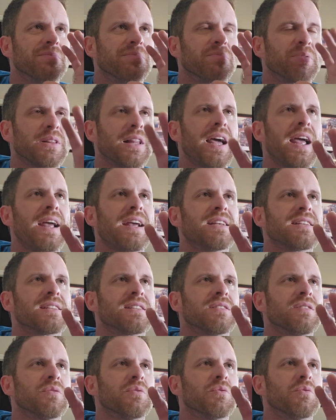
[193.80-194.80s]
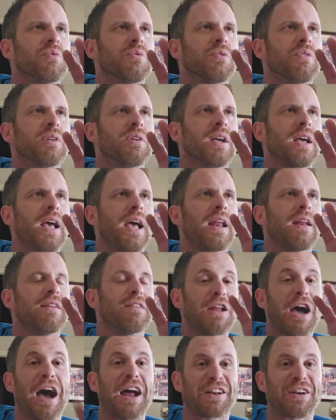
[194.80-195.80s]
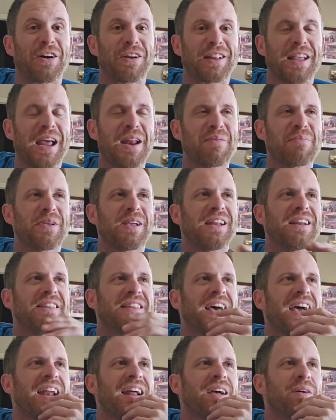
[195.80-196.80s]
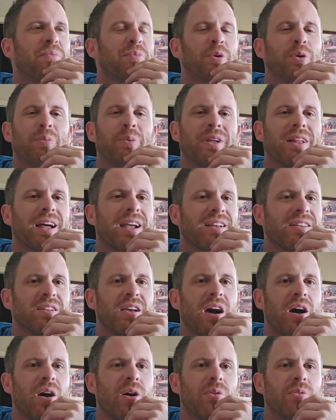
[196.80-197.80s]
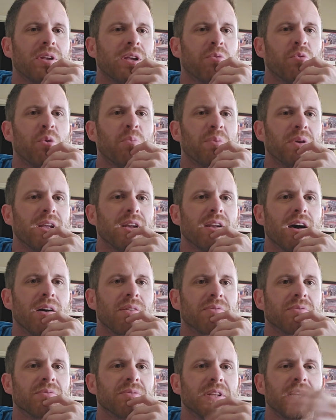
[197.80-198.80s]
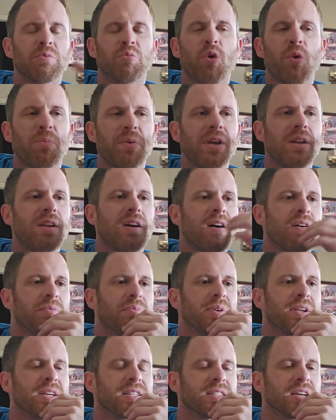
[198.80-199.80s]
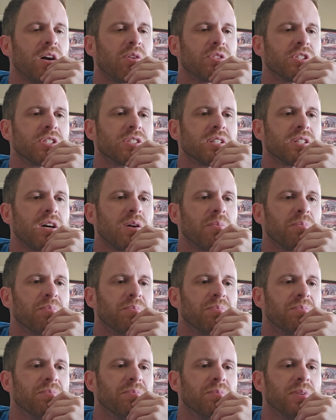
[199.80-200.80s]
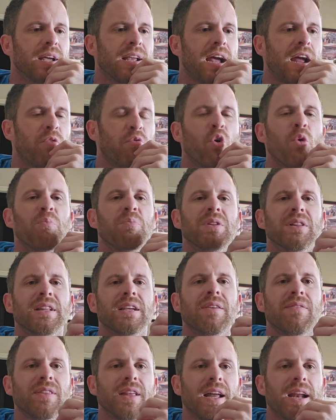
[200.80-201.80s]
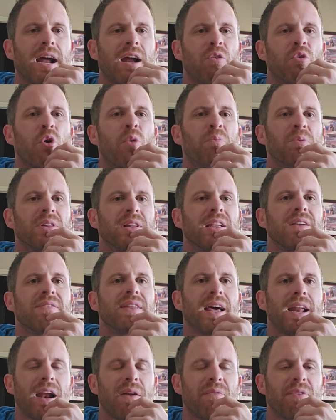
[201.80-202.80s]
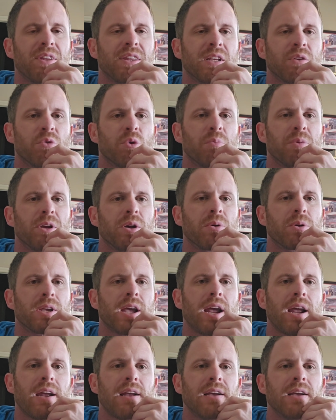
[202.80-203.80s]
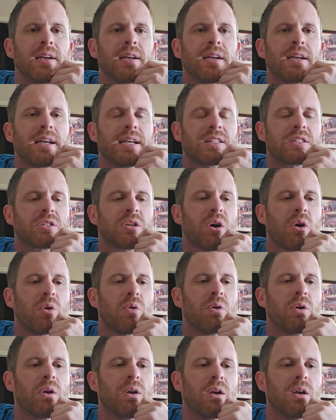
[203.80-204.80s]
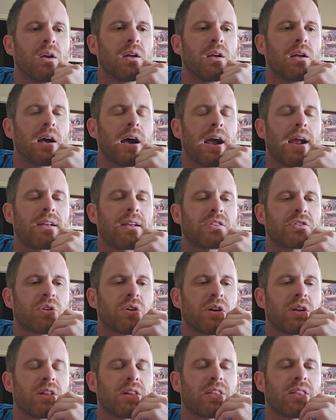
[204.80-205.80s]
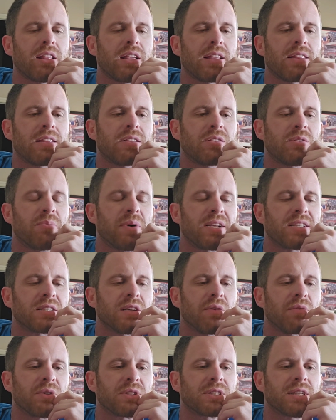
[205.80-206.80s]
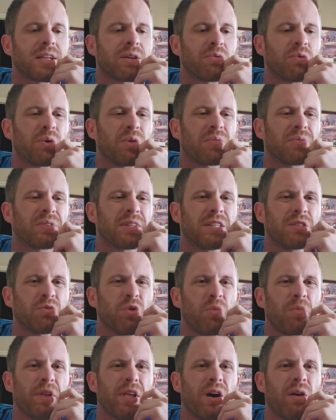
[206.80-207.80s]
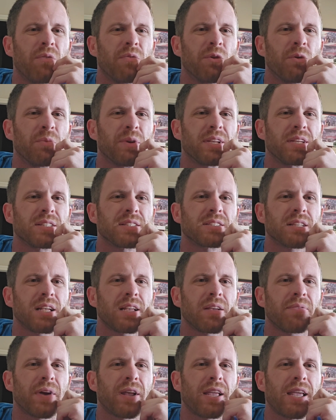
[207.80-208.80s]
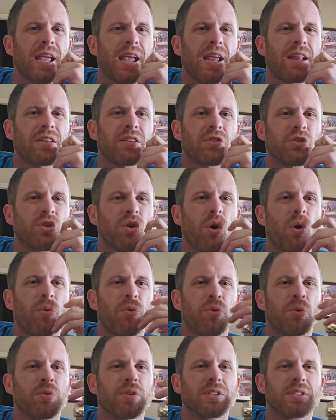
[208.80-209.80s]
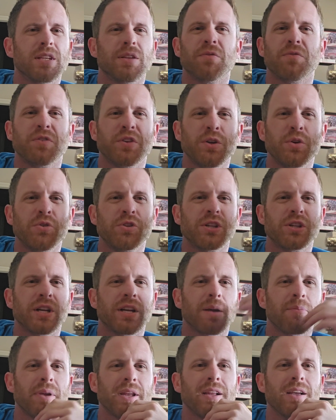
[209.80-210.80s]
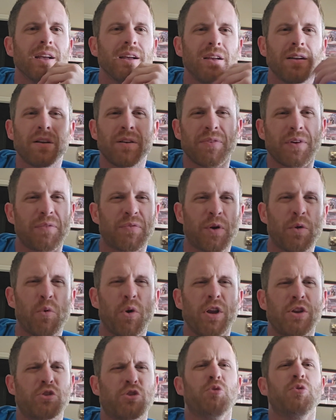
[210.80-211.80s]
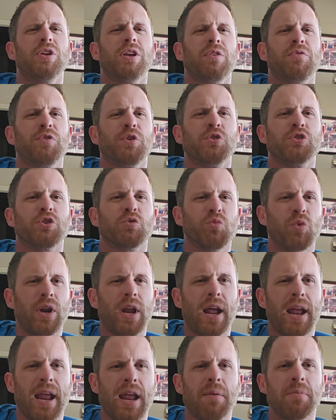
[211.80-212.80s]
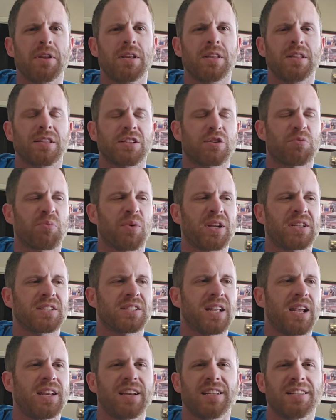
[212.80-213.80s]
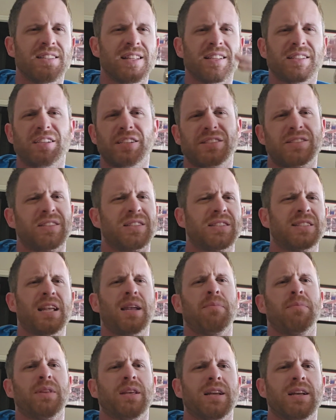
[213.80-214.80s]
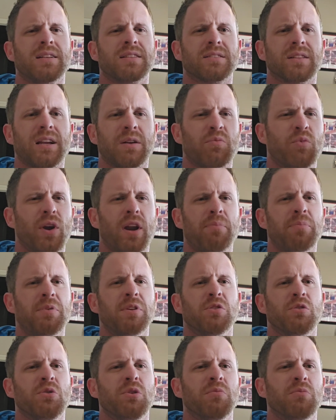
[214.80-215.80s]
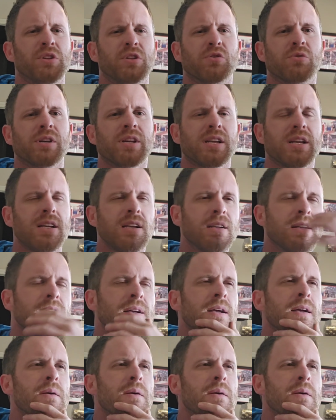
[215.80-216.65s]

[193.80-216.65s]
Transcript: place and not on ketamine, that I will be like, no, it won't be enough. It won't be enough, because I won't believe that. I won't believe that everything will be okay. And so I started to think to myself, it's like, well, this won't be helpful, because it's like, if I can't go through this infusion, I mean, if I want to do the infusion when I am in this depressed state, isn't that just the same thing as like what I've been doing with drinking?